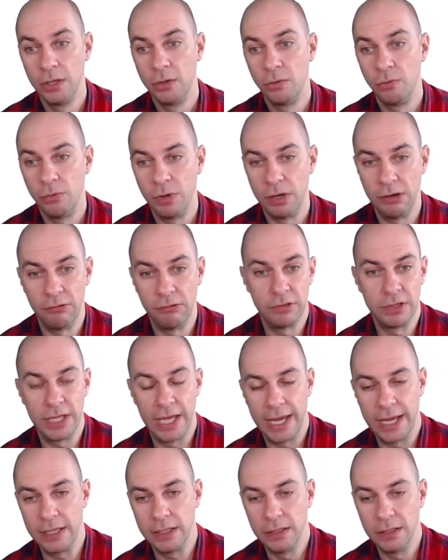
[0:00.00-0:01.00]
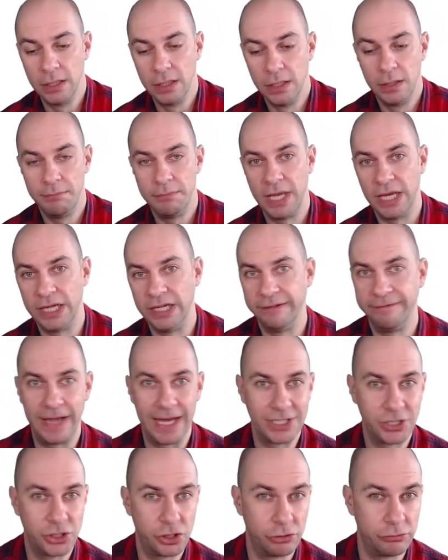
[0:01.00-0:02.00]
well, then
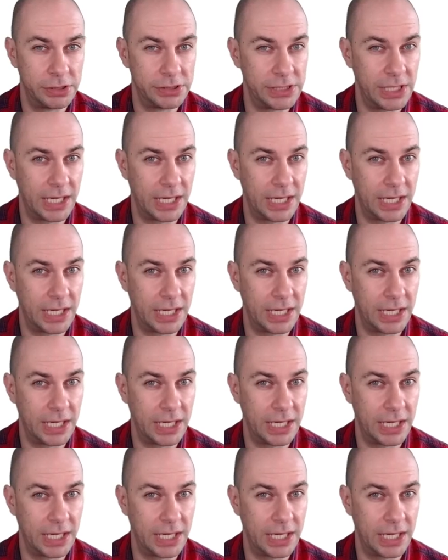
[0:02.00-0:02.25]
manufacturers